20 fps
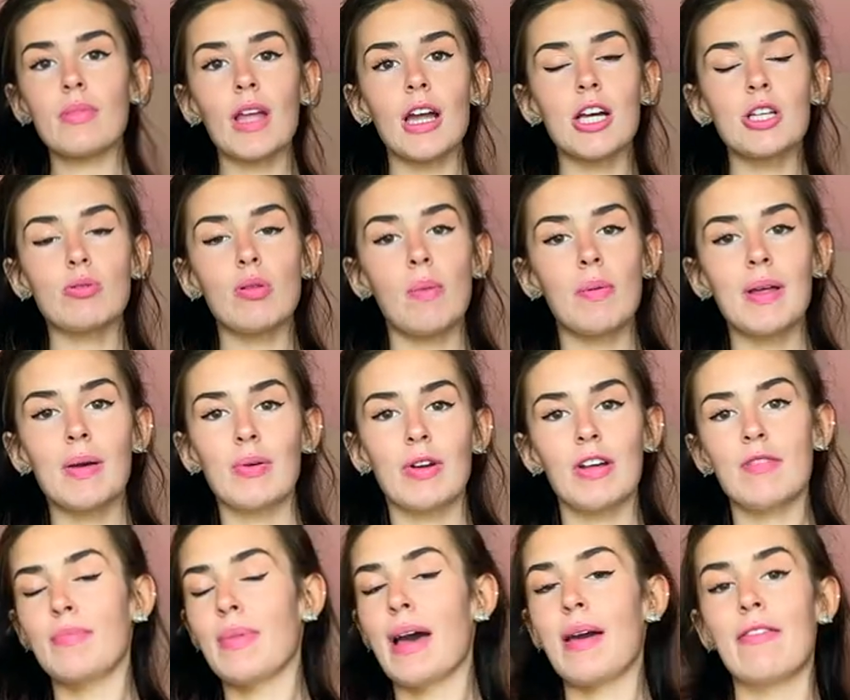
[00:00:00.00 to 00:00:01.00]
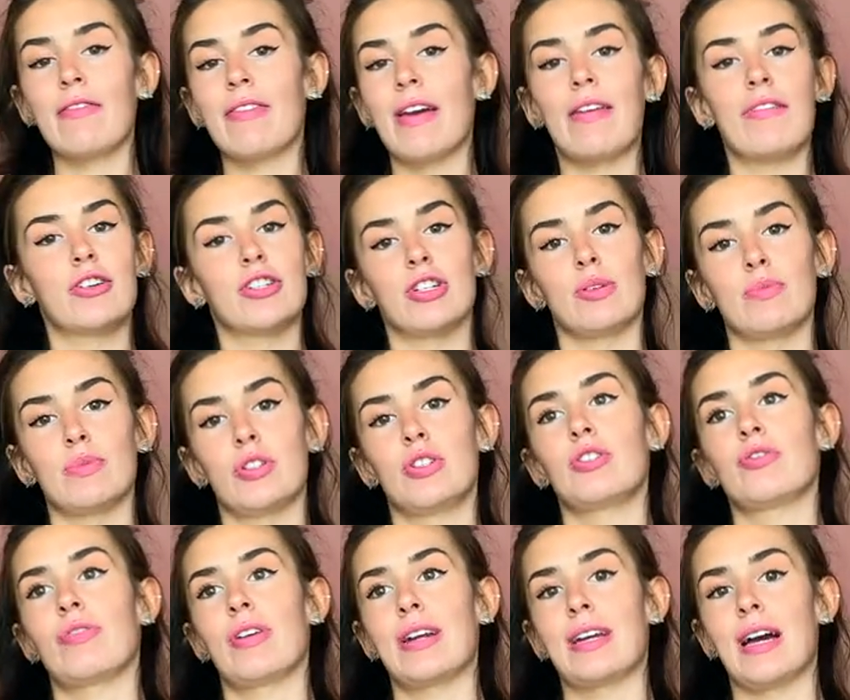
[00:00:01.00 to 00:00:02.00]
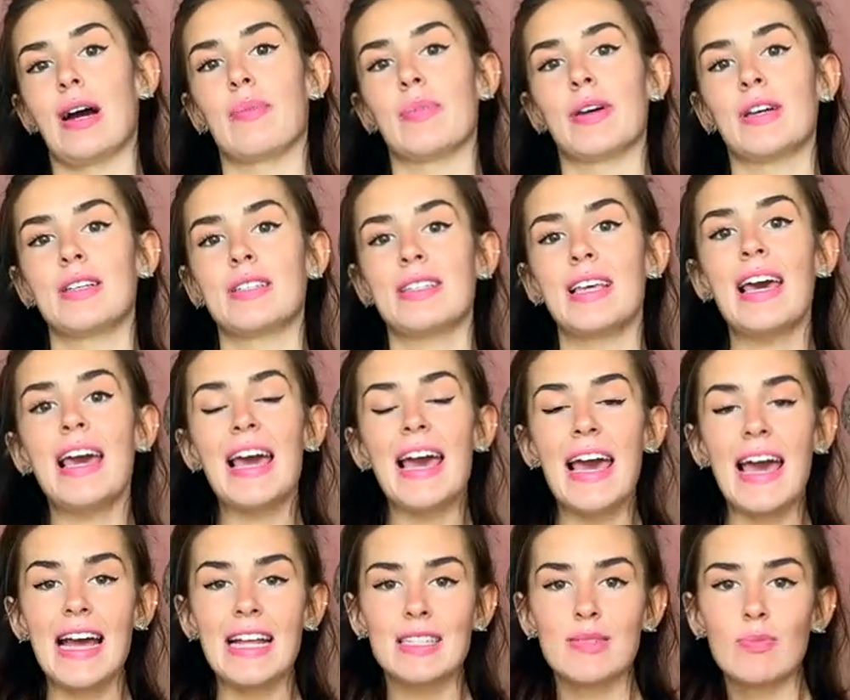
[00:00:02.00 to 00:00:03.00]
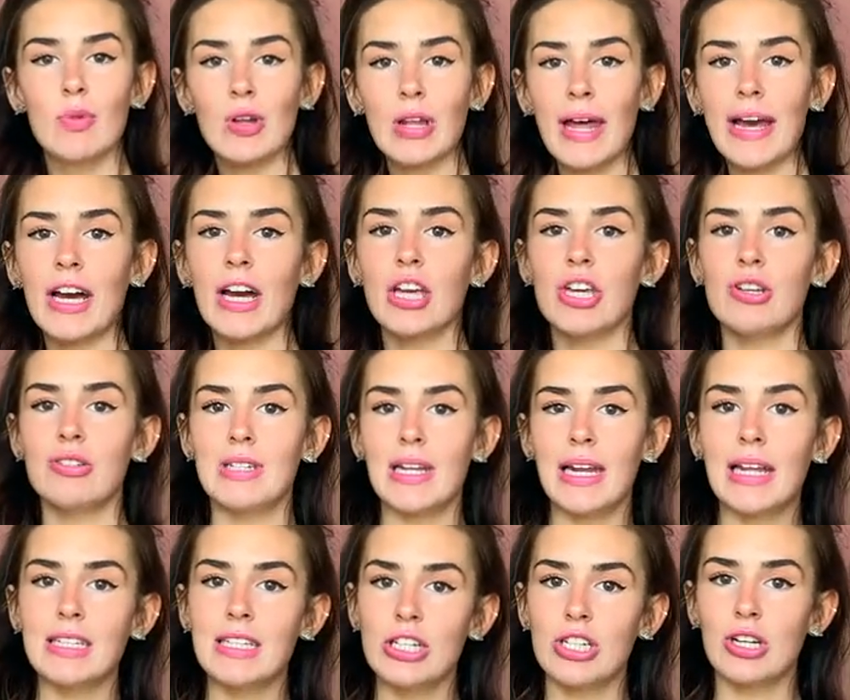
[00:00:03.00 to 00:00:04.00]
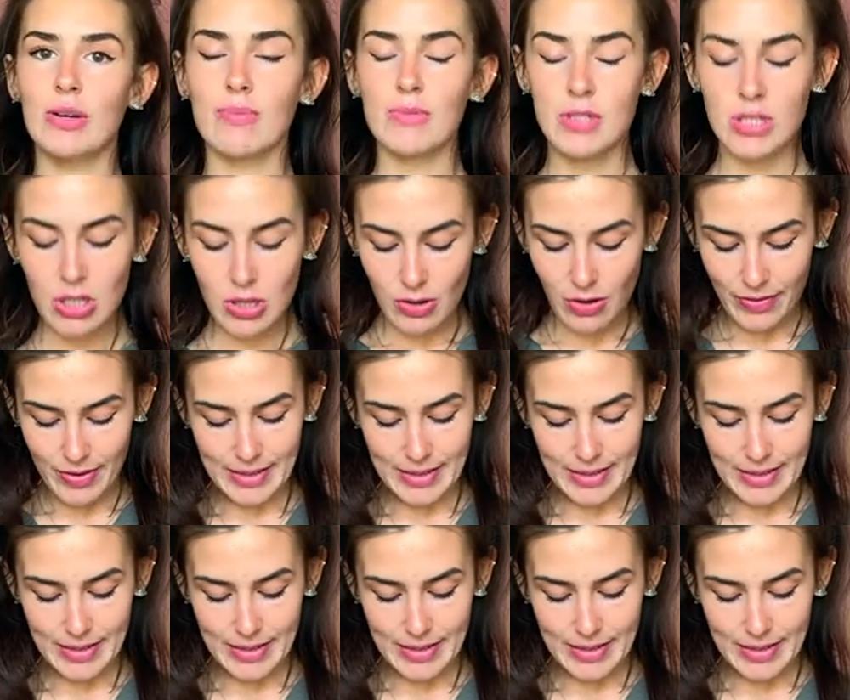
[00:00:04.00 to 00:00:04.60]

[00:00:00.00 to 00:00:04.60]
It's probably one of my favourite jumpsuits right now because it's more like a utility jumpsuit.